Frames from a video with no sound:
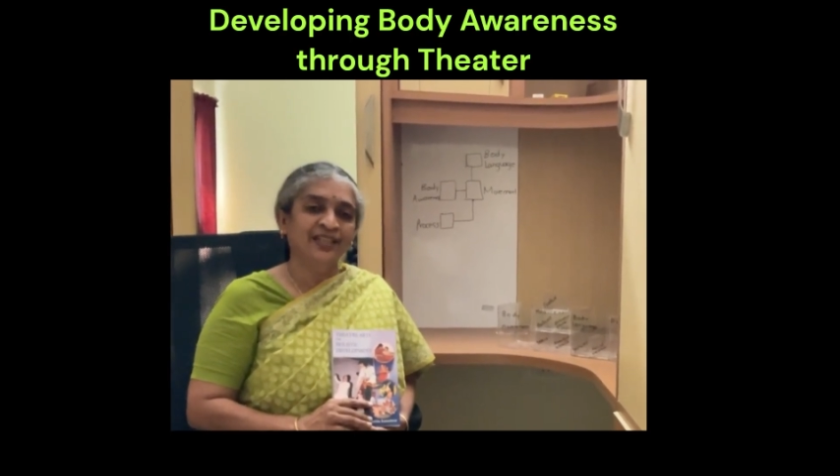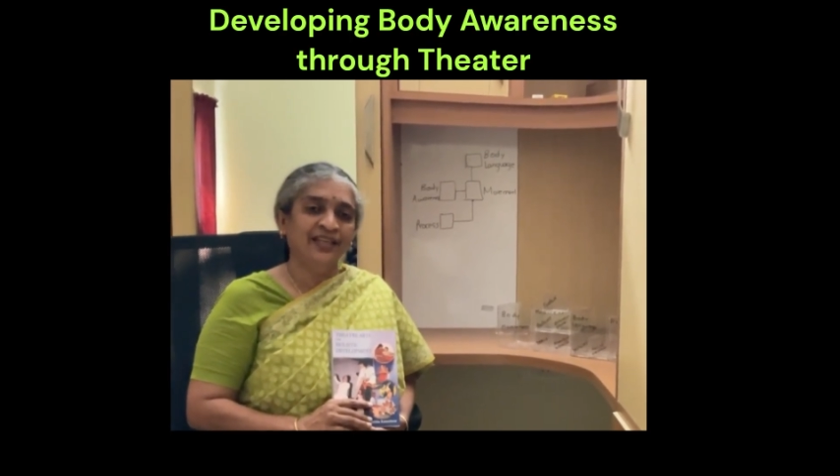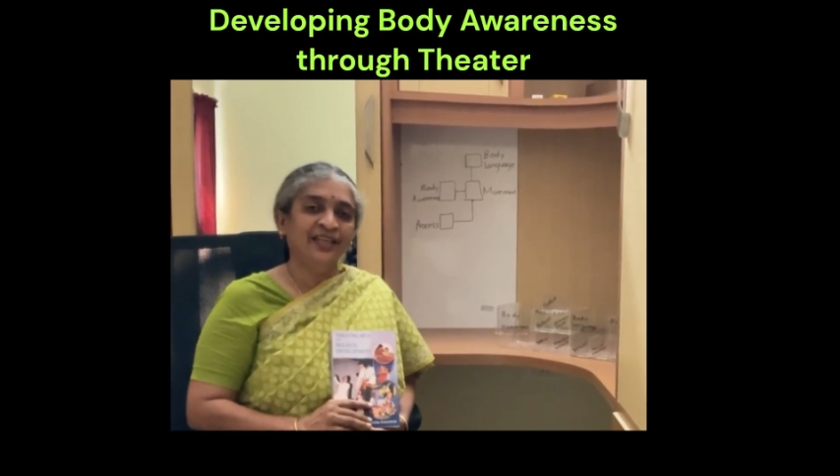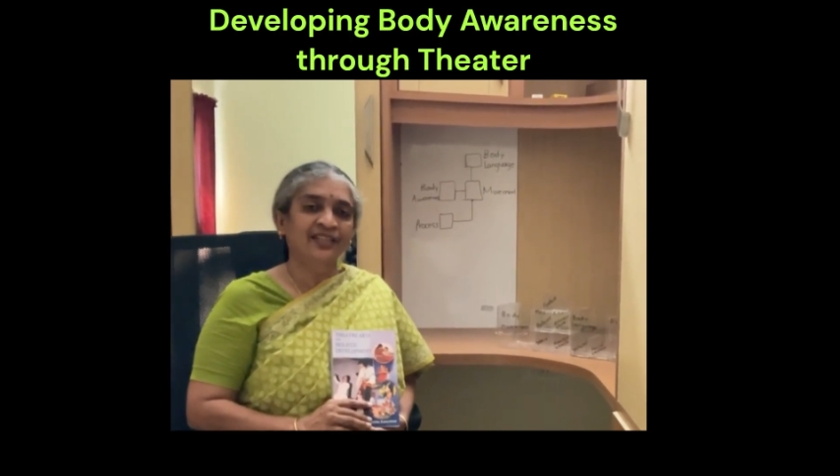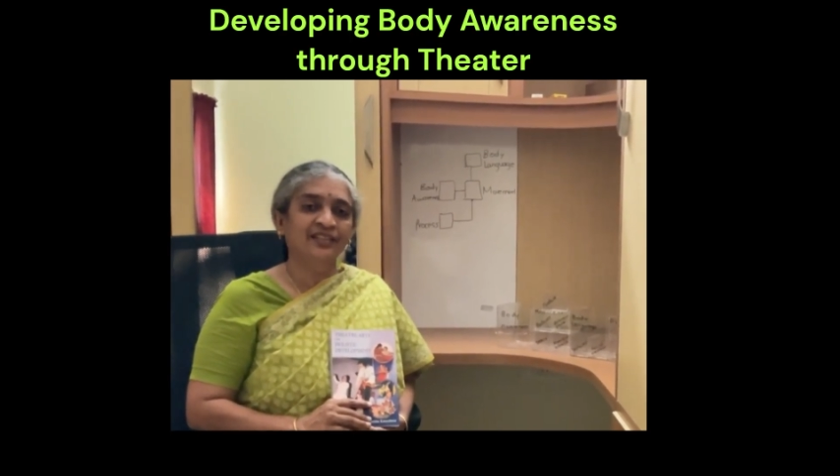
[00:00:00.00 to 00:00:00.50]

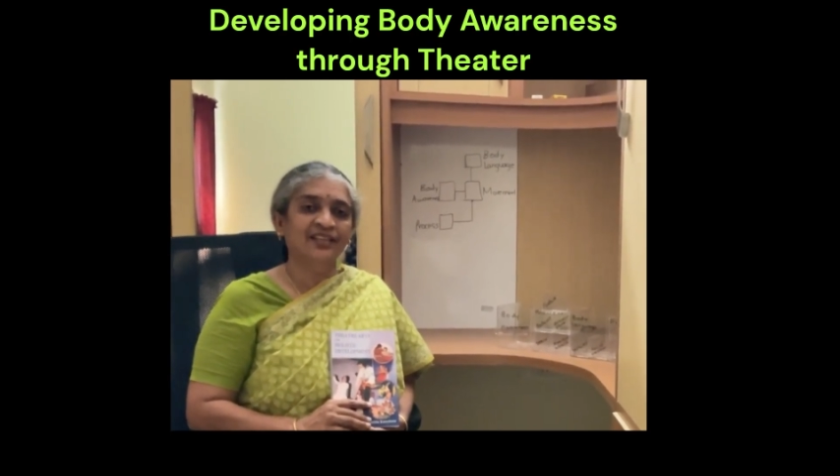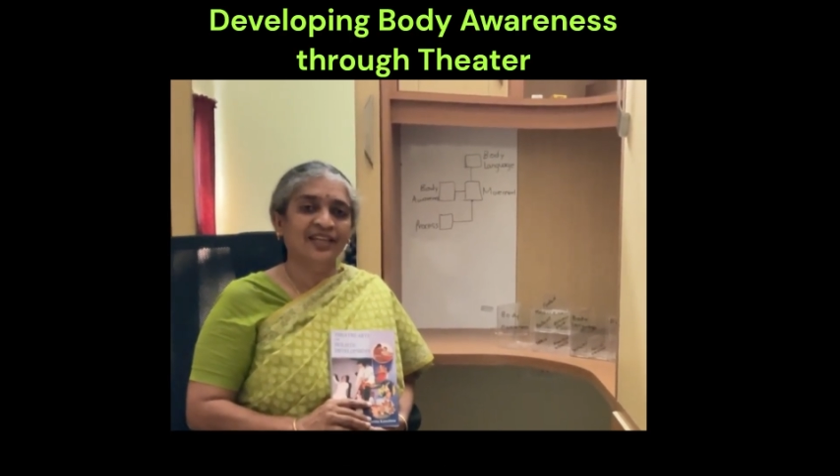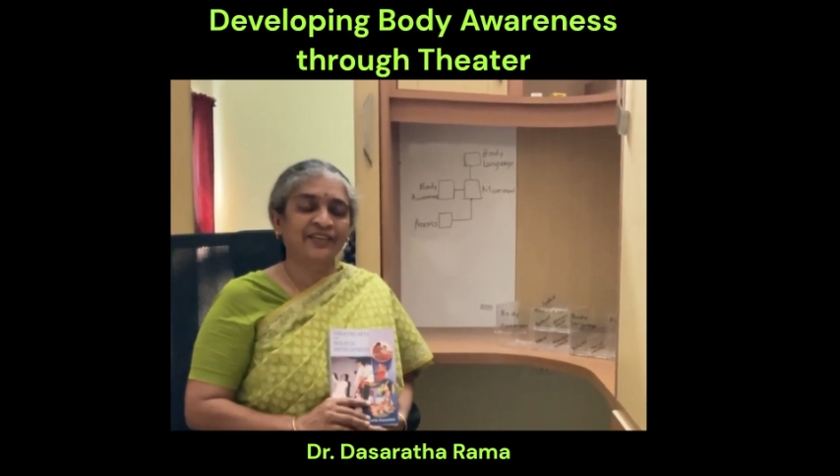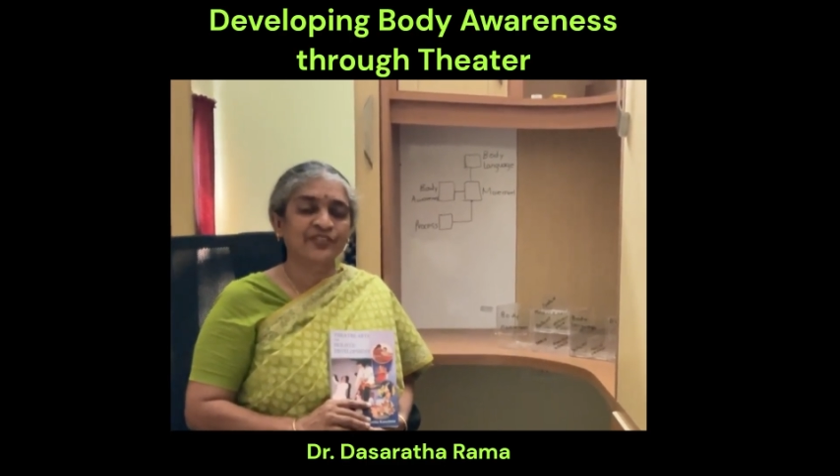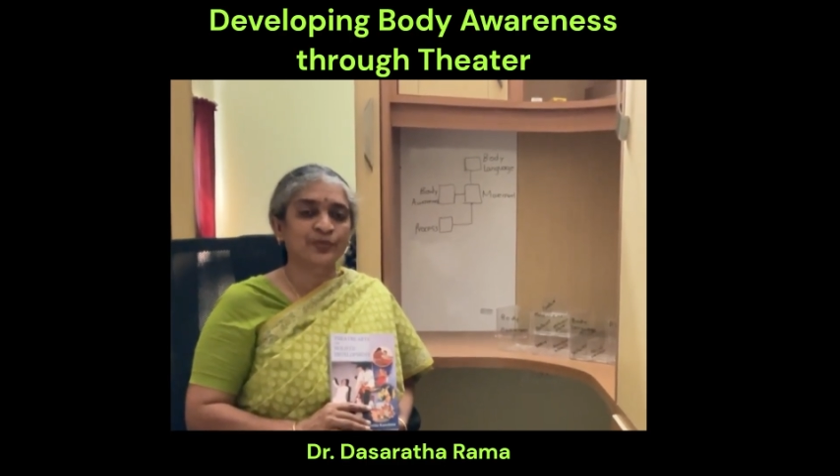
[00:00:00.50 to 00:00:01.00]
in the
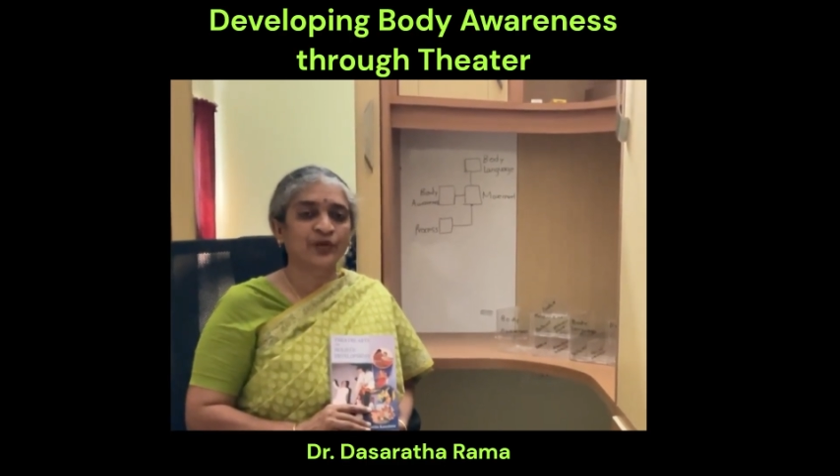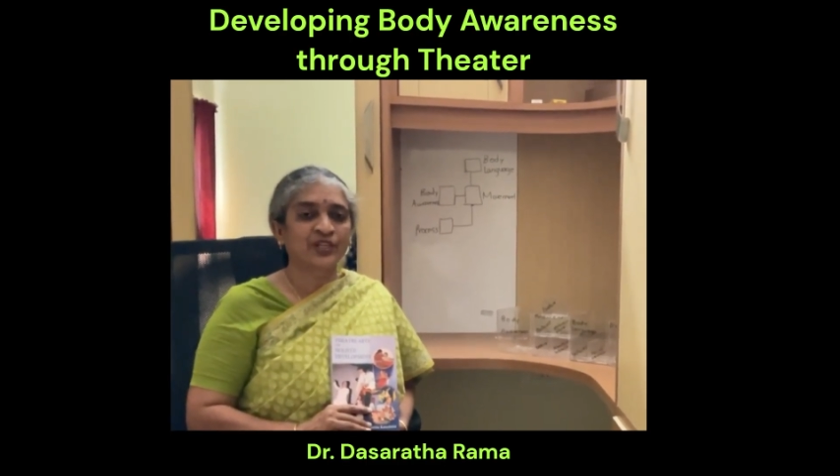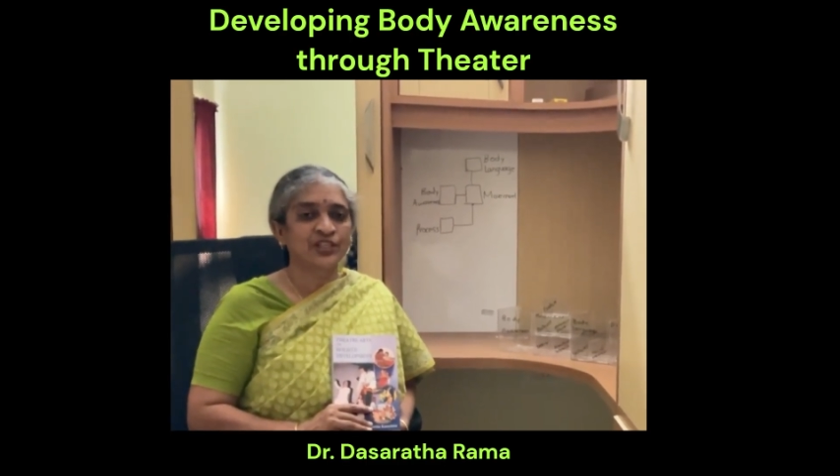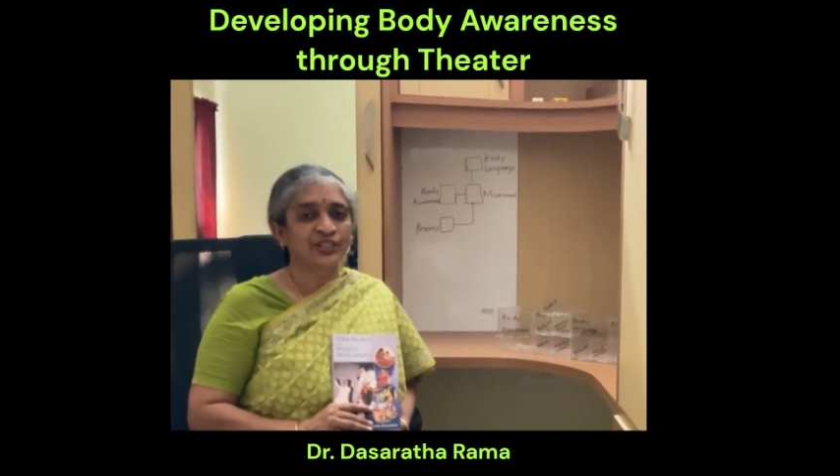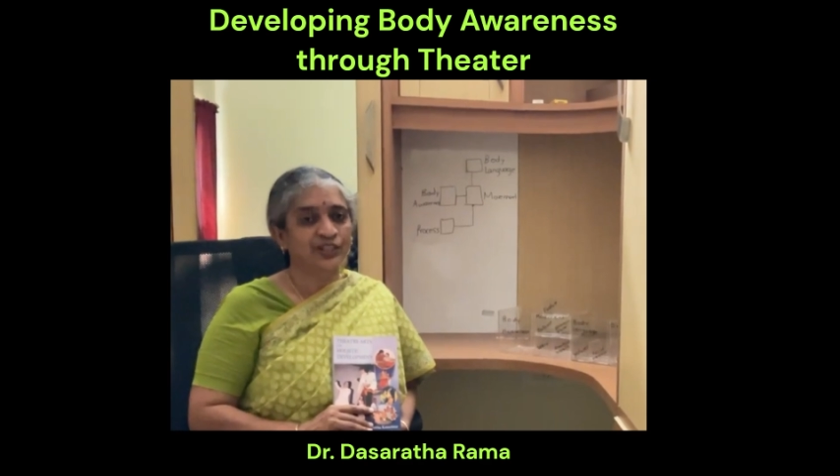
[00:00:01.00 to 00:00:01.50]

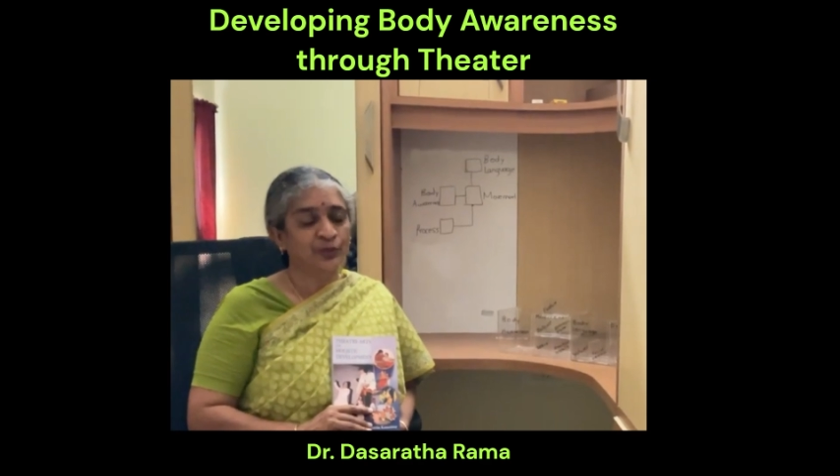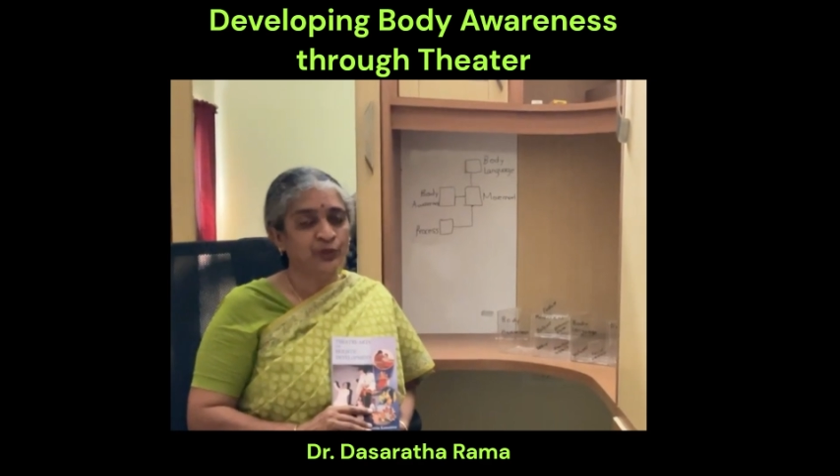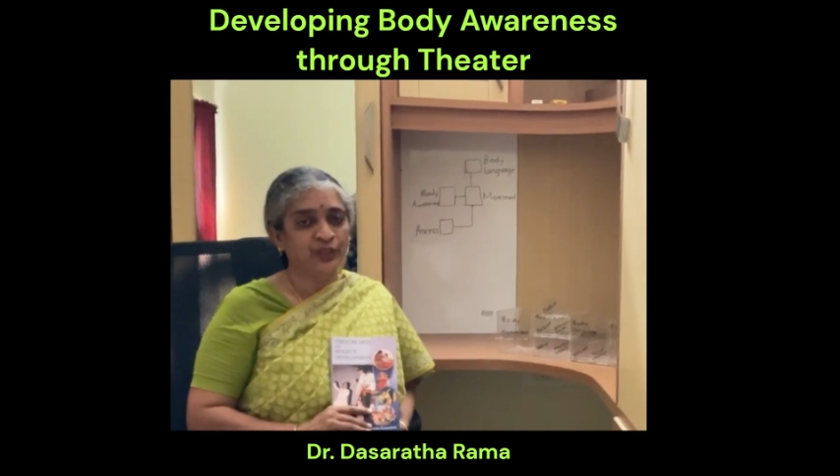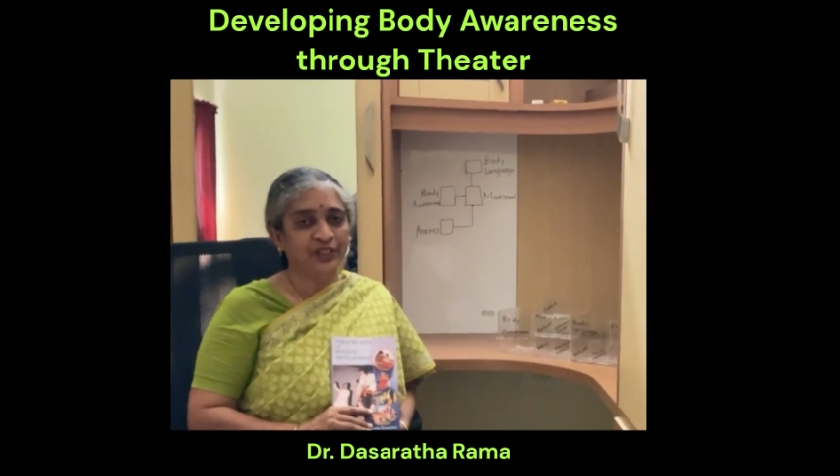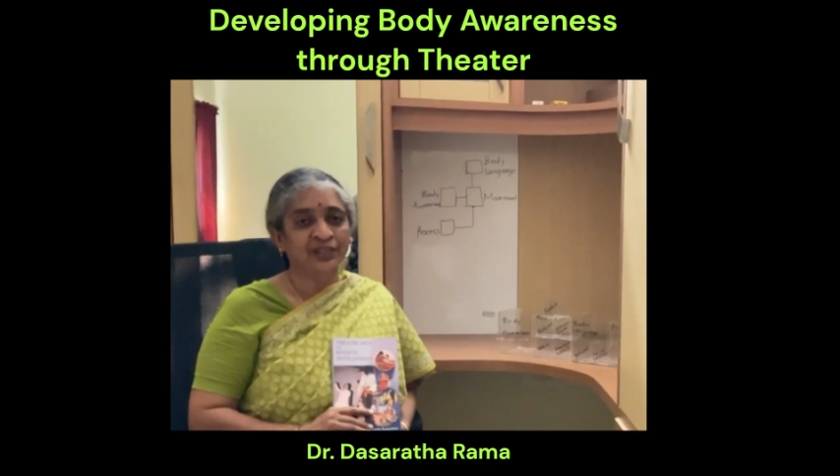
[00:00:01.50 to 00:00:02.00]
LifeSmart
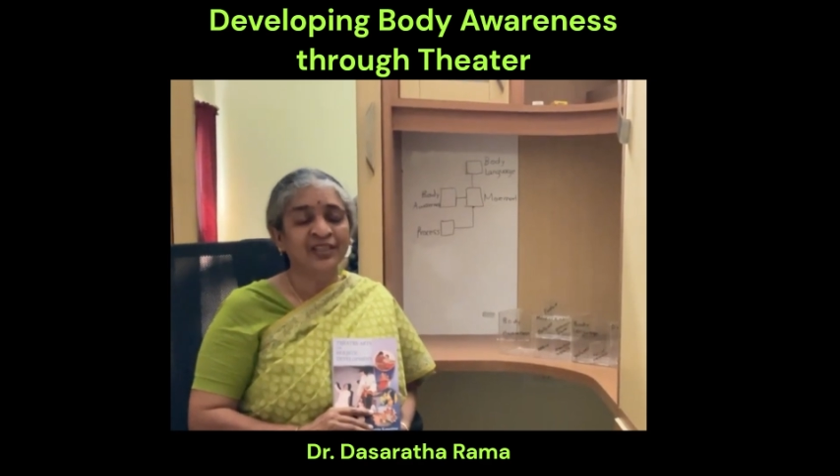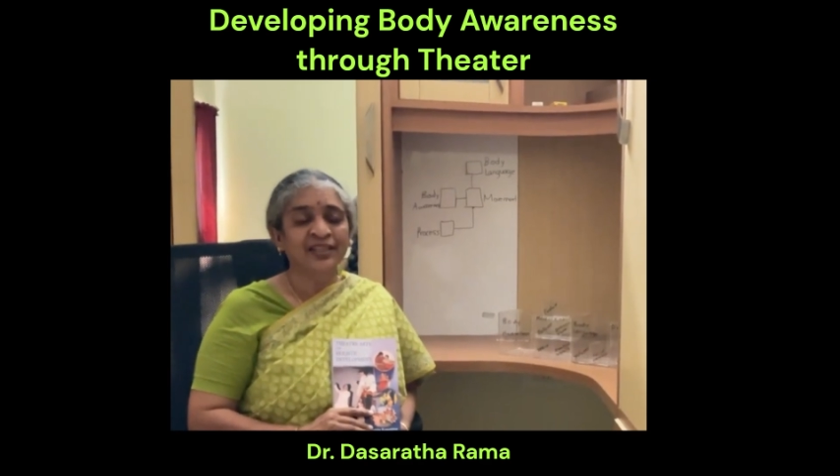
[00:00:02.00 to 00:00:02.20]
community.